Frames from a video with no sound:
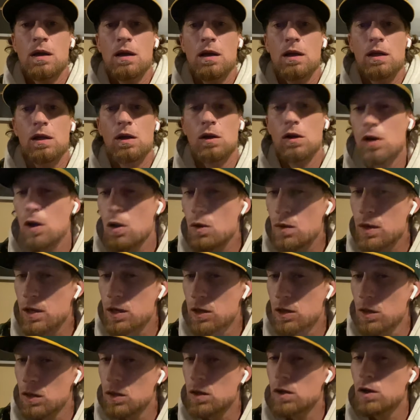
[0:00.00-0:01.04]
You're
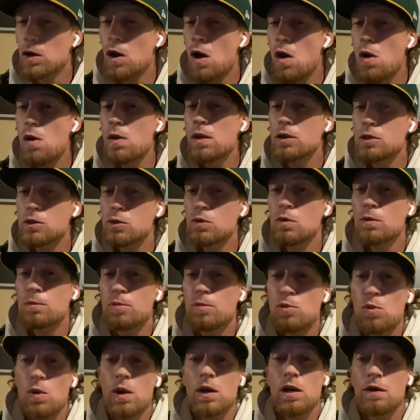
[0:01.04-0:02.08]
going to a
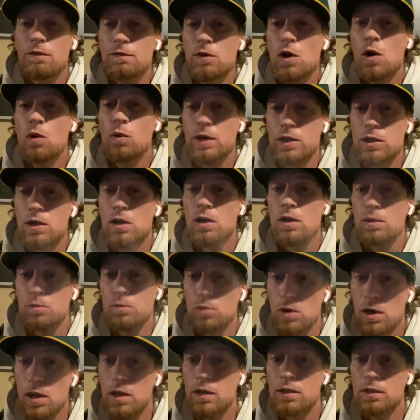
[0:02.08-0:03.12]
point of no return,
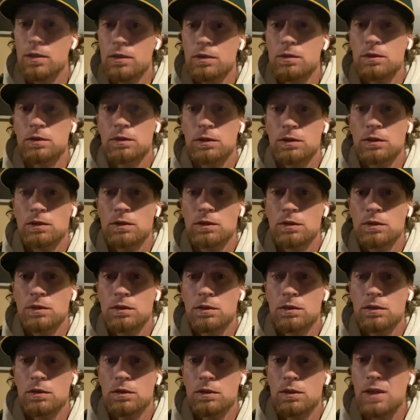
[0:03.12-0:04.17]
brother.
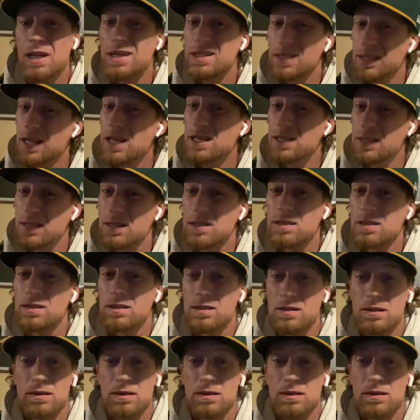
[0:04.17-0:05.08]
That's